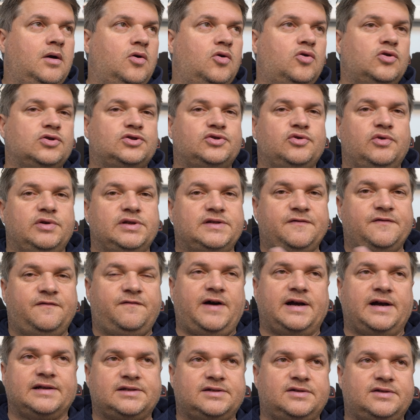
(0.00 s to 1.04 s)
Also, it's
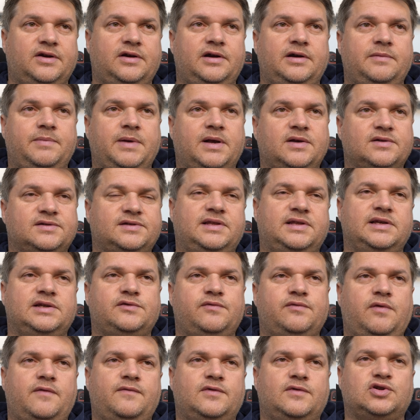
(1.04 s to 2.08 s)
faster, because
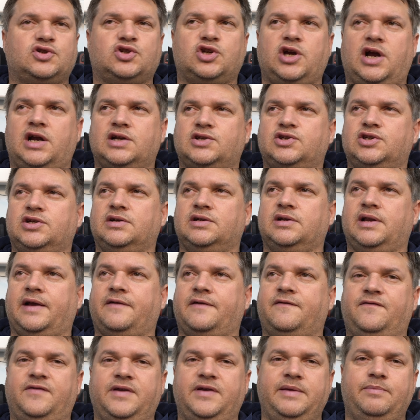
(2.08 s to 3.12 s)
this one was charging
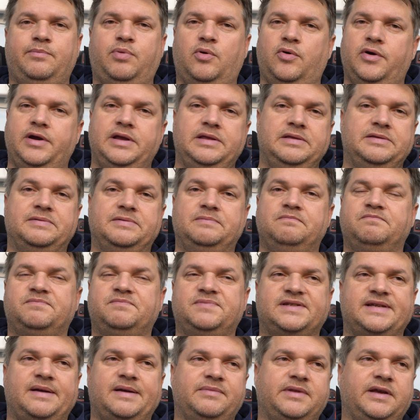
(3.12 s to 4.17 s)
like three point
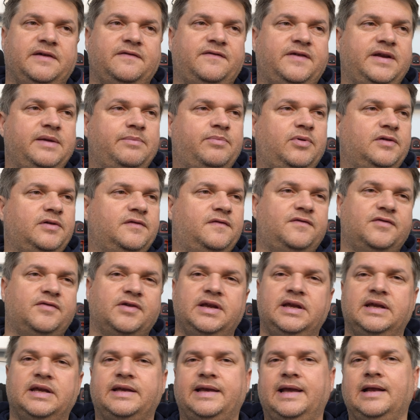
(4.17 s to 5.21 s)
something, three point
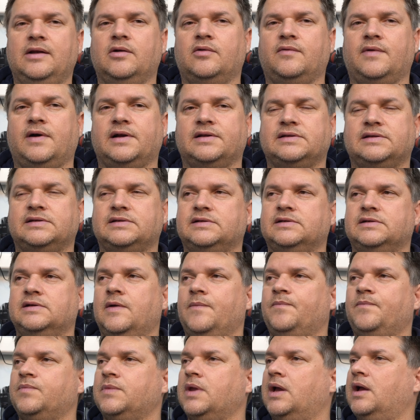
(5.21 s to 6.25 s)
three kilowatts,
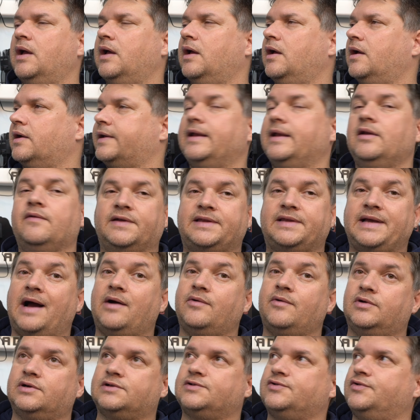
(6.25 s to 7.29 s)
uh, kilowatt
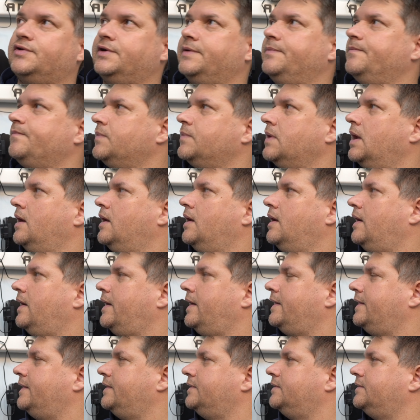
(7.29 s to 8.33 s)
hours, sorry.
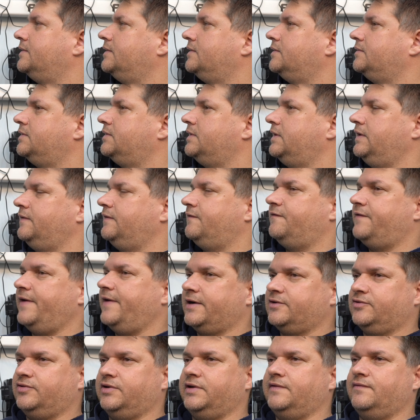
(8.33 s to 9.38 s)
And uh, the
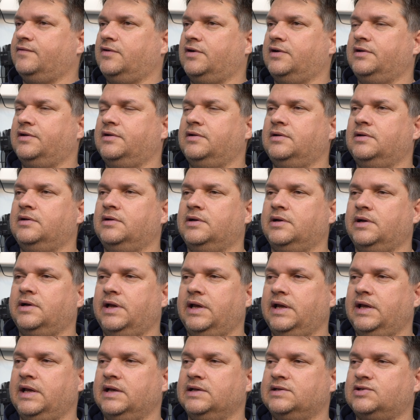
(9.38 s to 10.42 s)
factory one
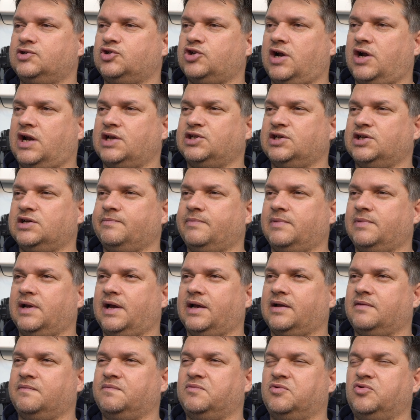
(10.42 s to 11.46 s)
is charging
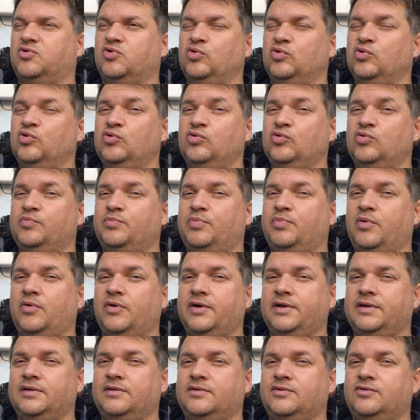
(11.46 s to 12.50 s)
like two
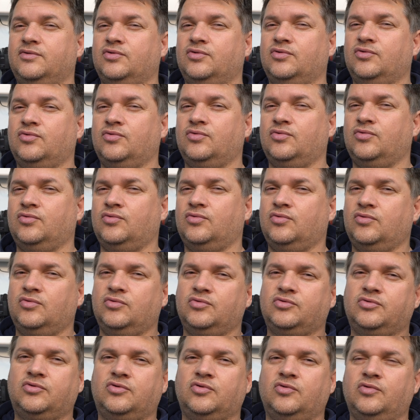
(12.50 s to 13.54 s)
point
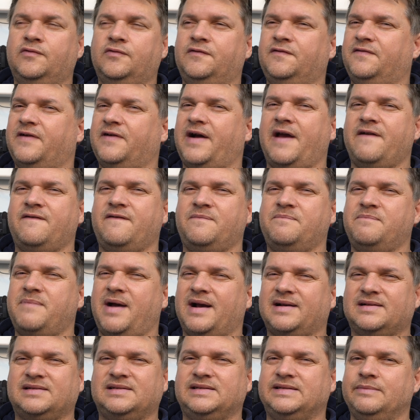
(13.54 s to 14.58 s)
two two five
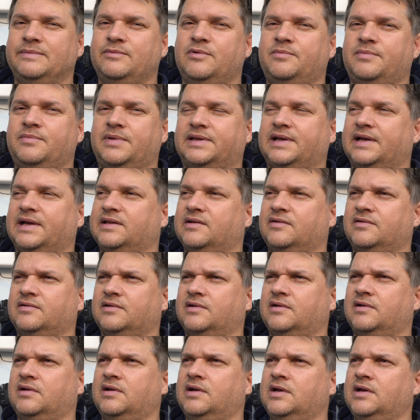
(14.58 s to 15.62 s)
maximum, but I
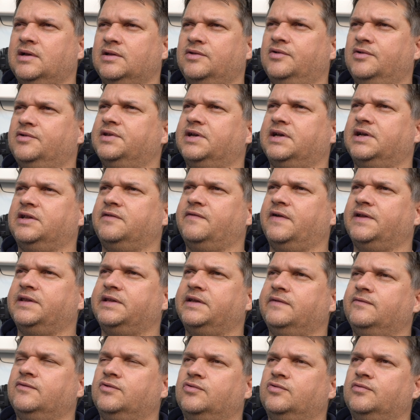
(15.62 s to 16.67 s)
don't, don't think it
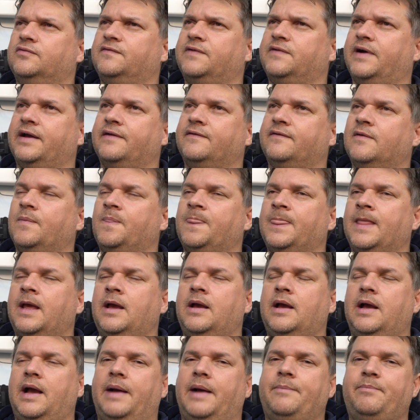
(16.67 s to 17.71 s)
went even two point five.
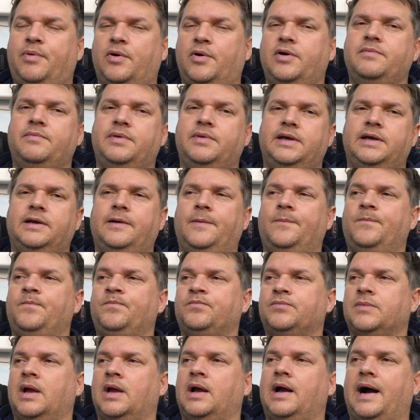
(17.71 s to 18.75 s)
Point being,
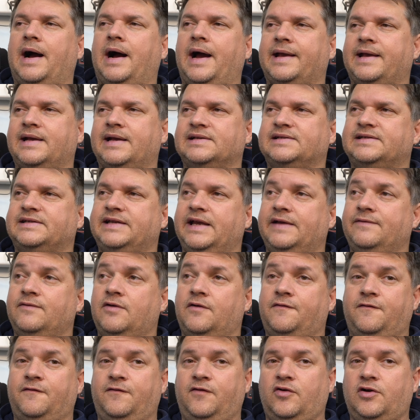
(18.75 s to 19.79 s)
I can save
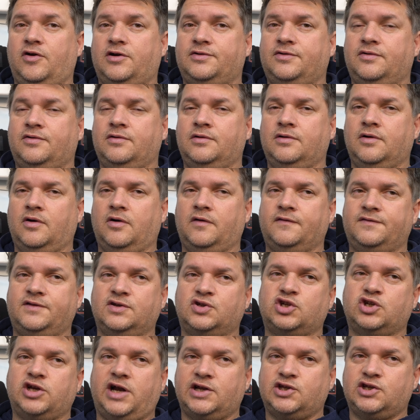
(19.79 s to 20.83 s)
a third of the
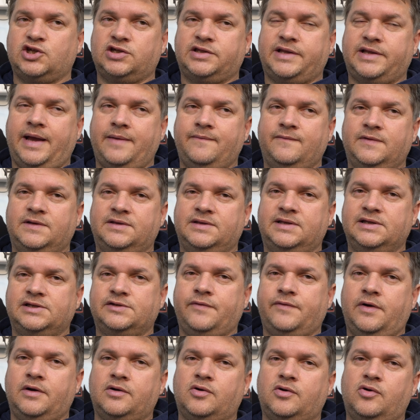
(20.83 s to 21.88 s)
charging time with
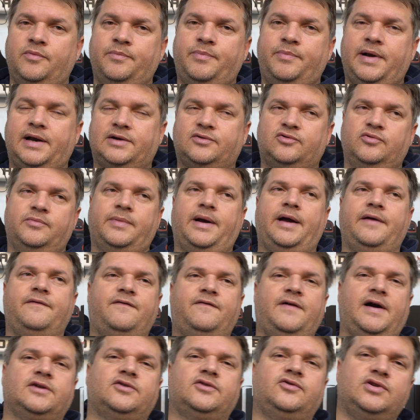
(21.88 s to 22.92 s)
this one compared to my
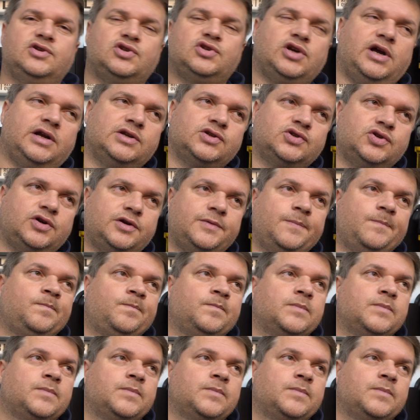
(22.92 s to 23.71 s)
factory charger.